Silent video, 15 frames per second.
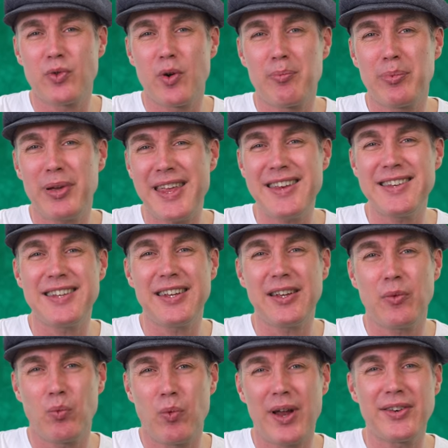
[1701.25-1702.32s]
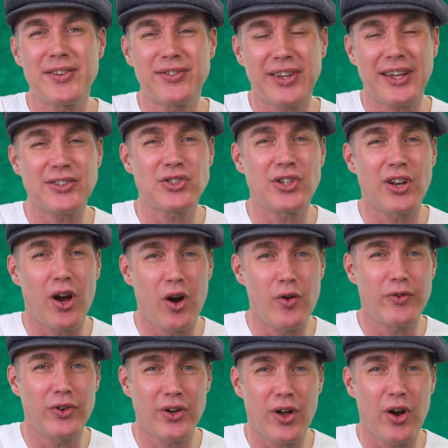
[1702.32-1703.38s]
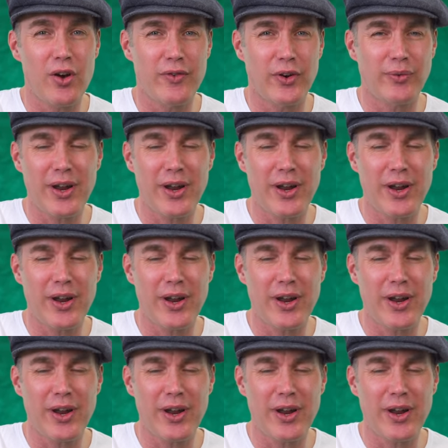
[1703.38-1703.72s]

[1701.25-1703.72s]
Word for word: repeating one section over and over.